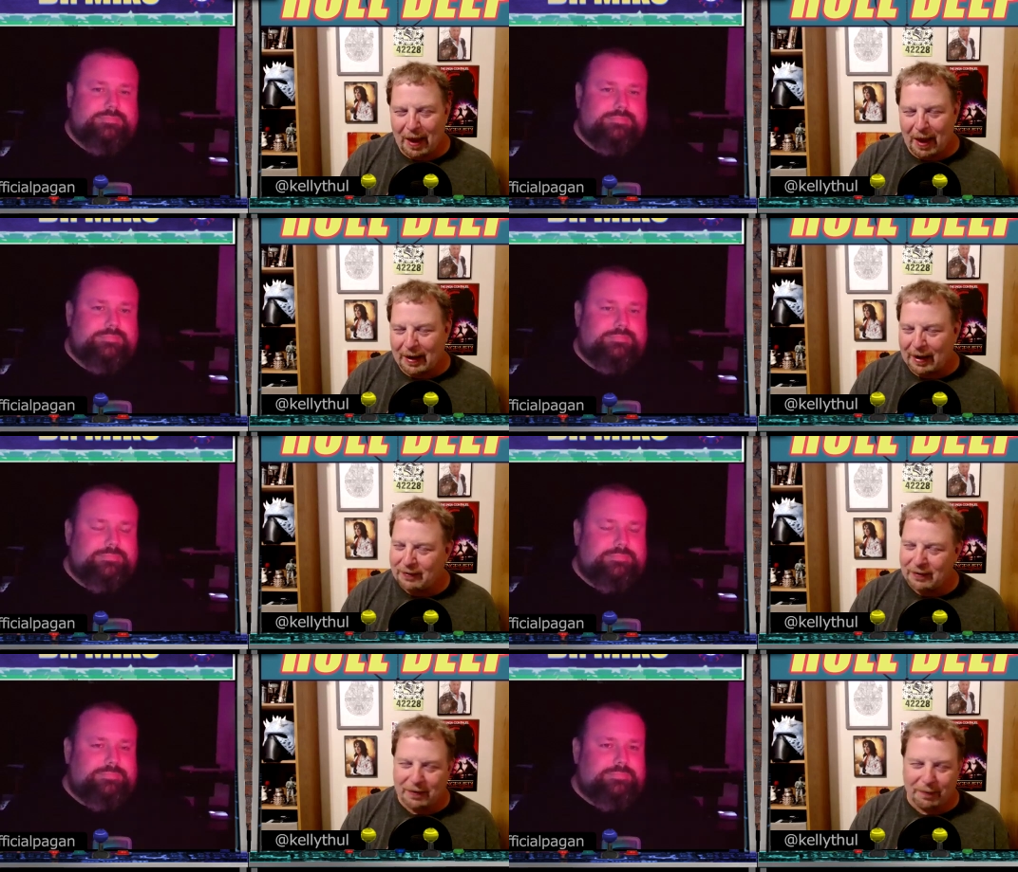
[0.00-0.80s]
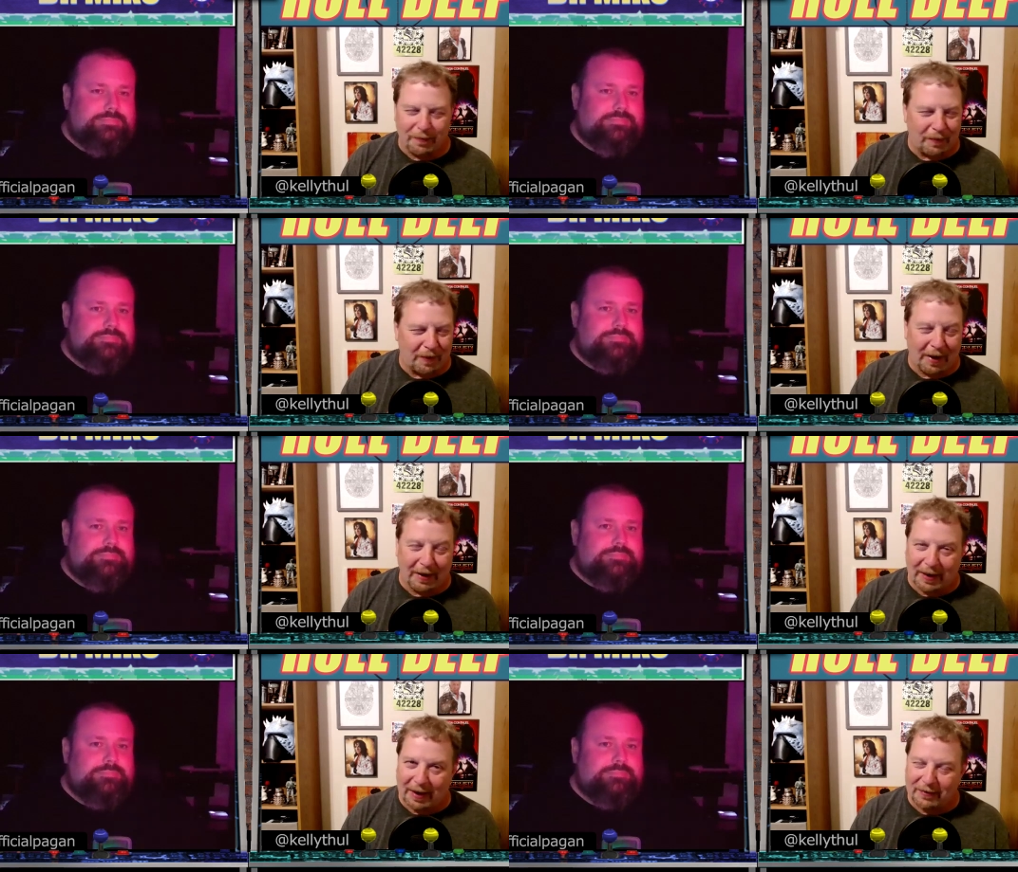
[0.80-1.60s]
Speaker 1: I guess there's a I
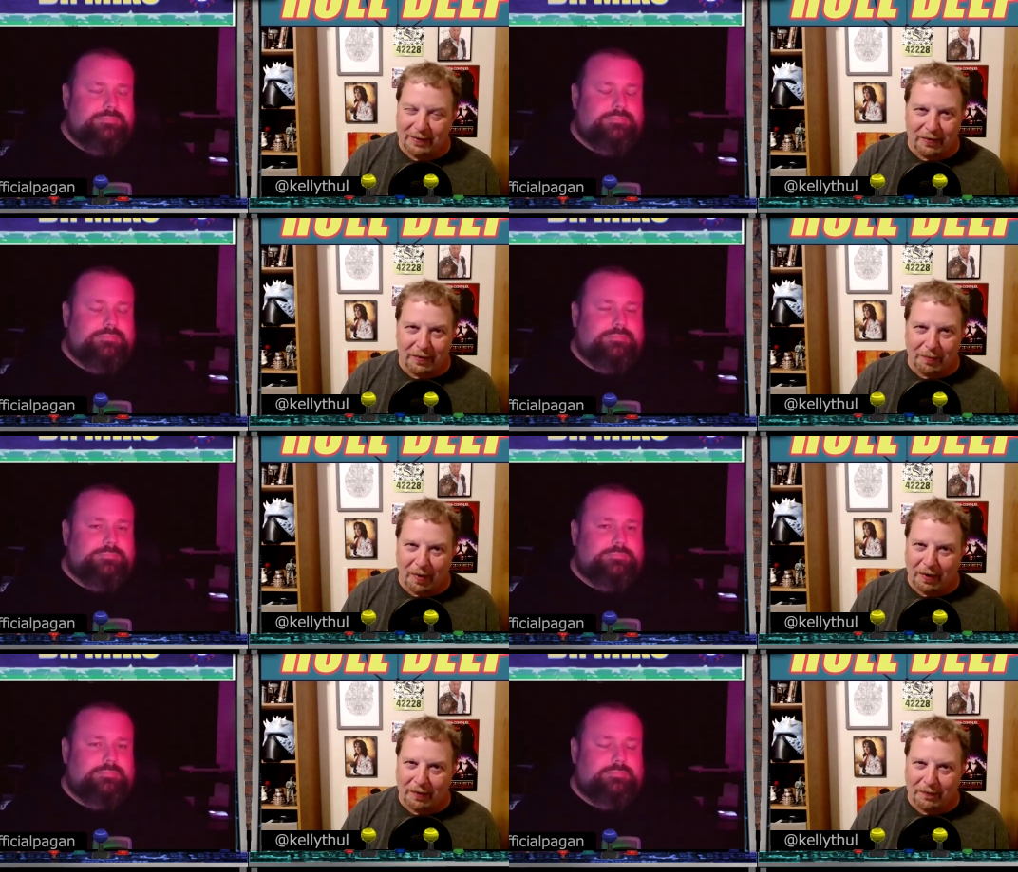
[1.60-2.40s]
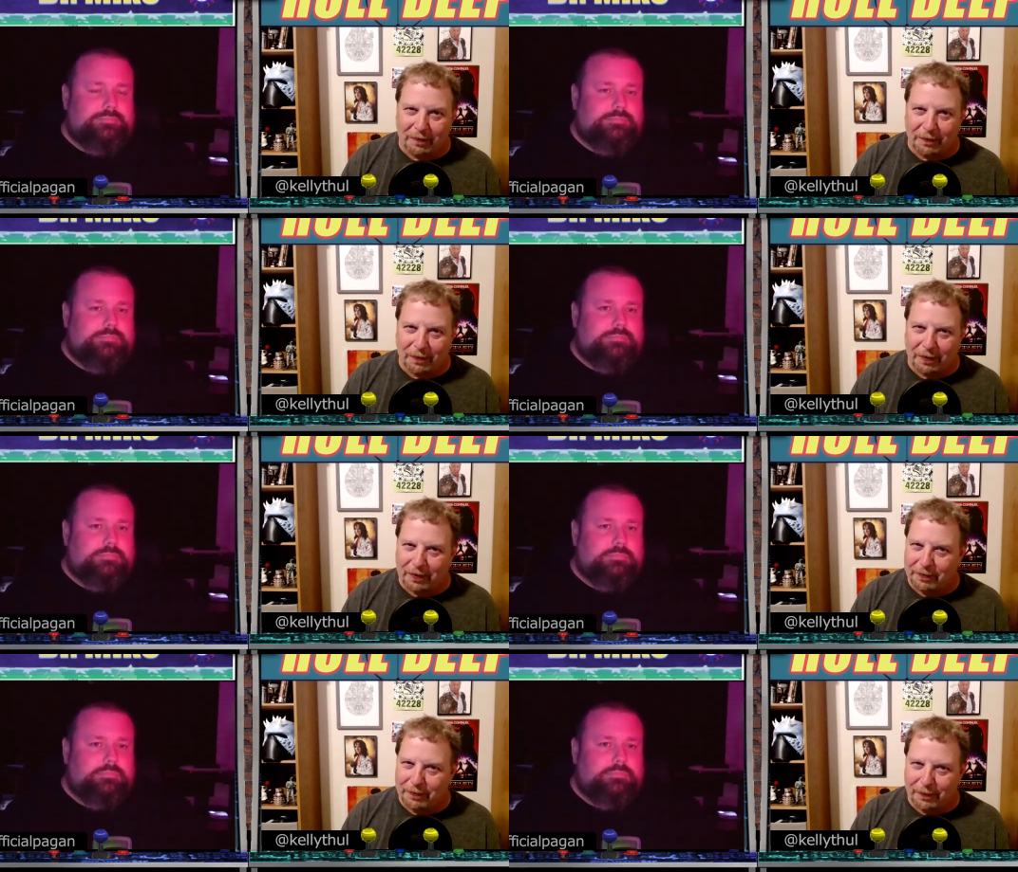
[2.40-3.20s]
guess there's a market
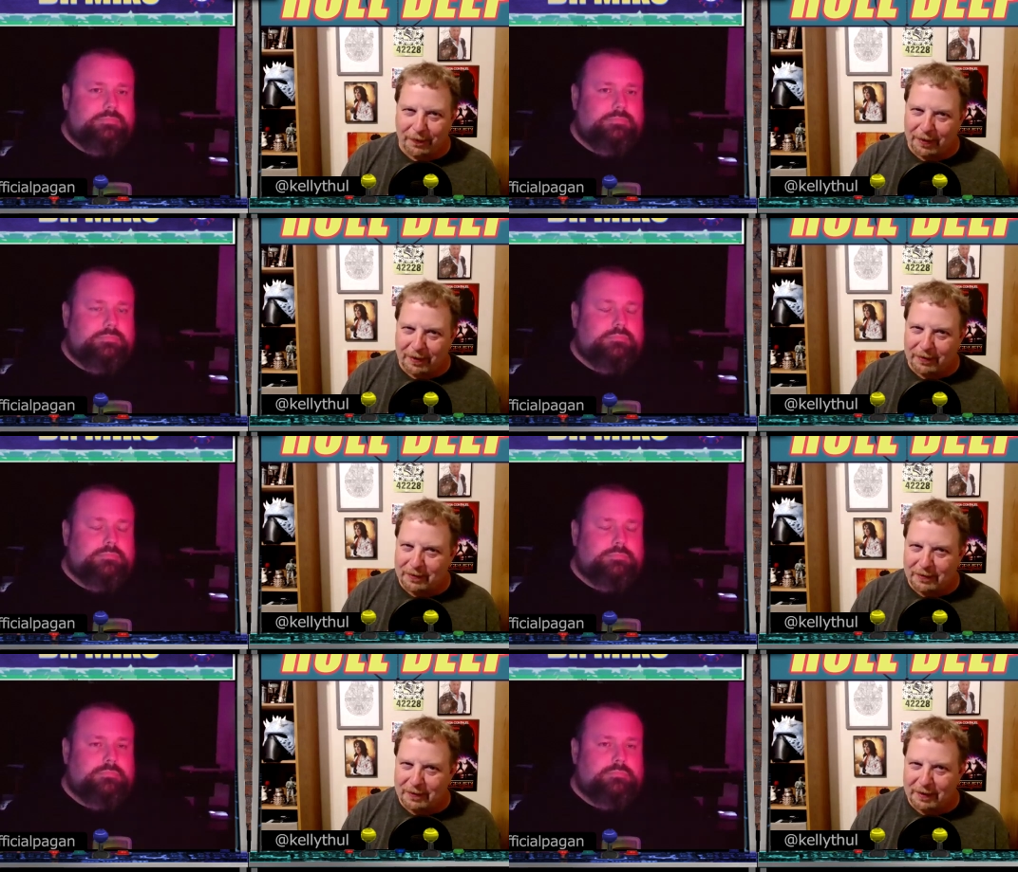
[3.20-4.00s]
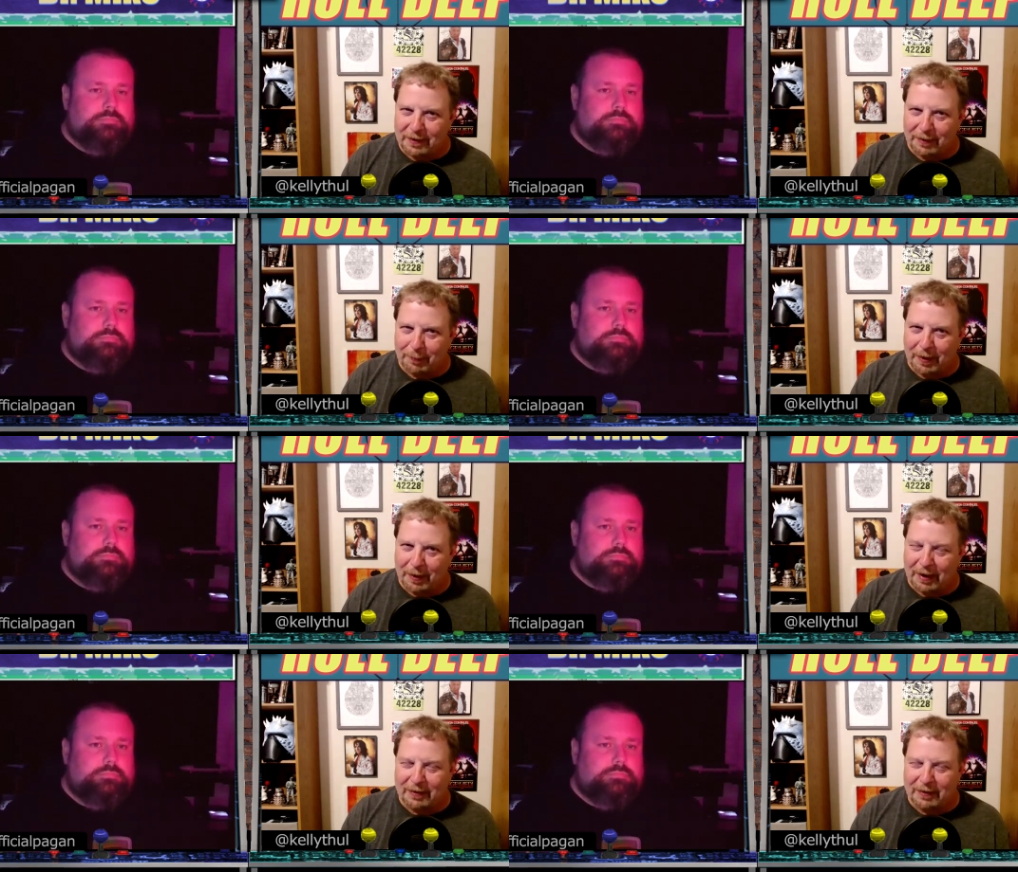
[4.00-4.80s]
for for this, it, eh, but
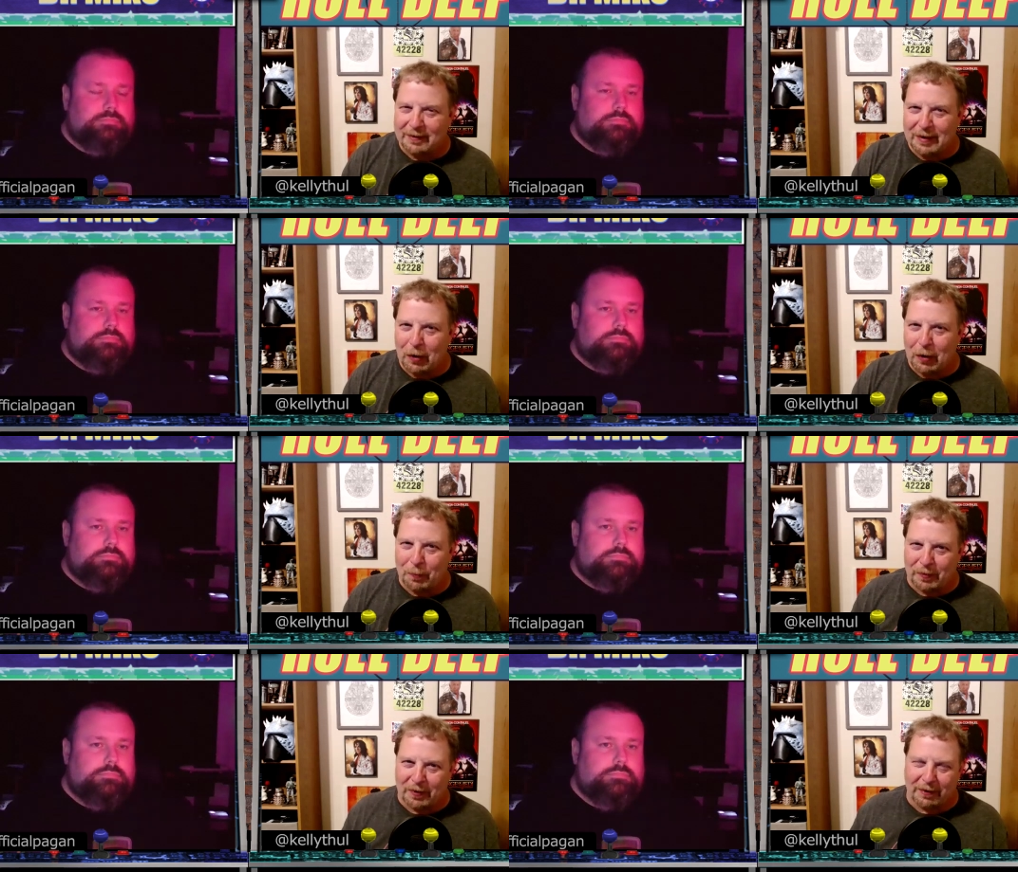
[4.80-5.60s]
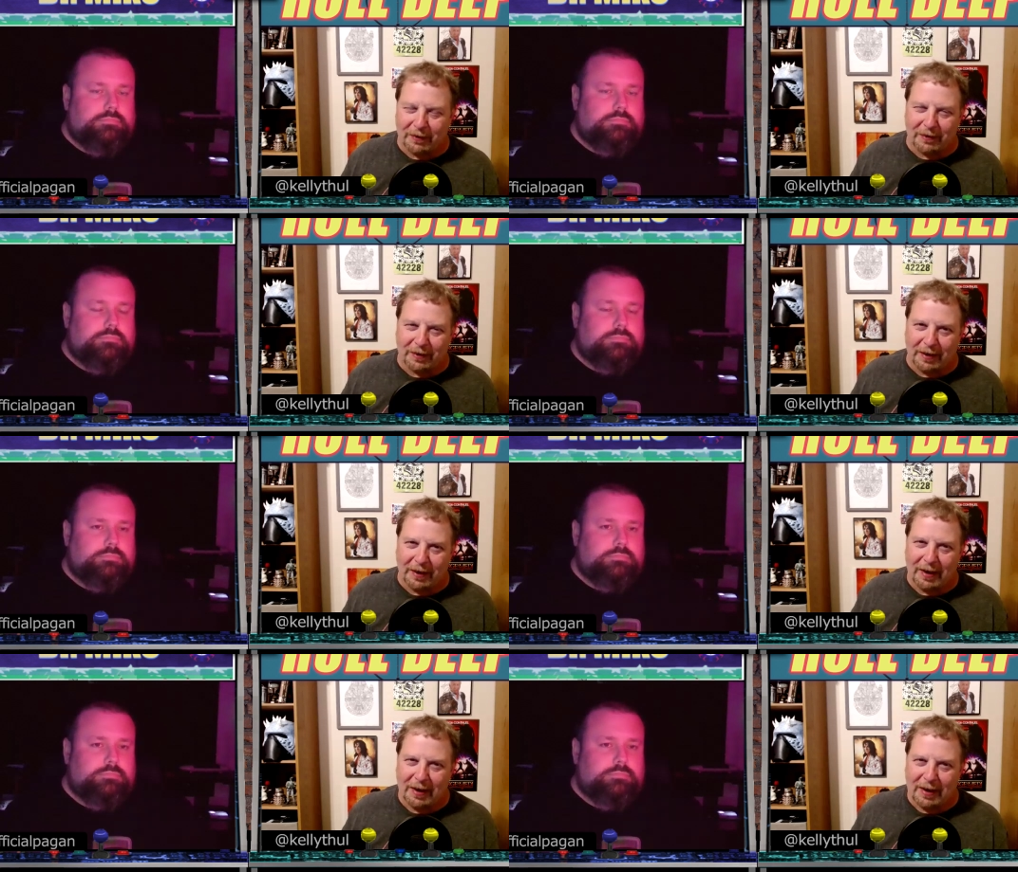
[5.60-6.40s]
I just you know particularly.